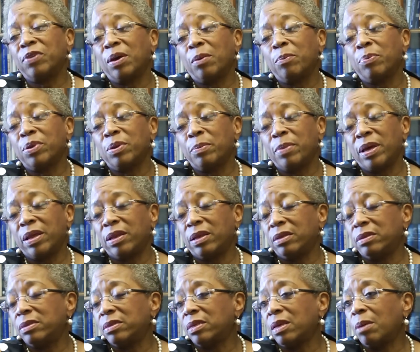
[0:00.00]

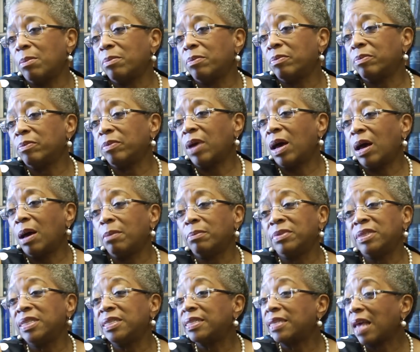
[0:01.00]
implemented some
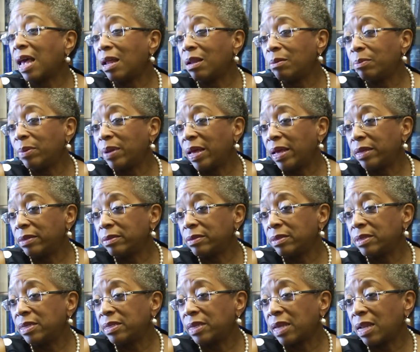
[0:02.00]

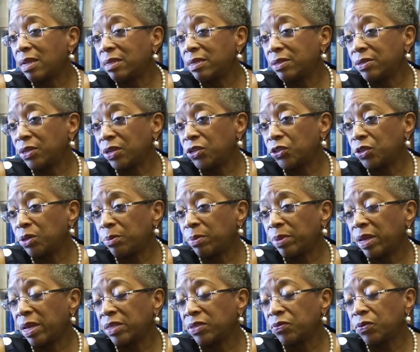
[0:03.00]
desalinization
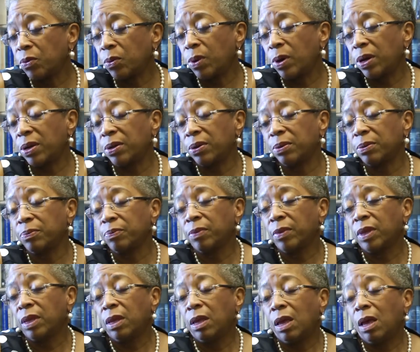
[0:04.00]
plants for water.
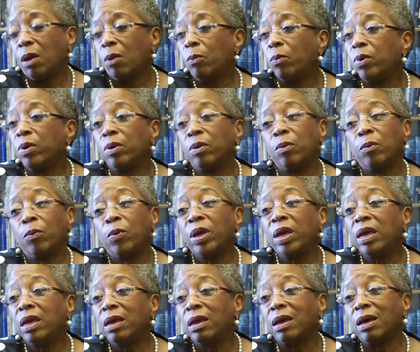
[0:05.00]
Mm-hmm.
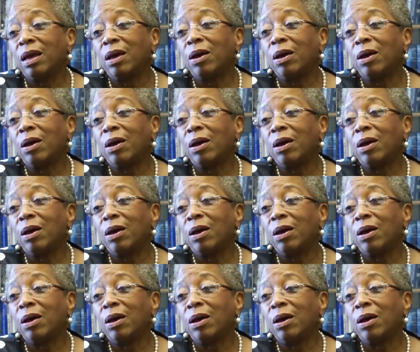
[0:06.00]
We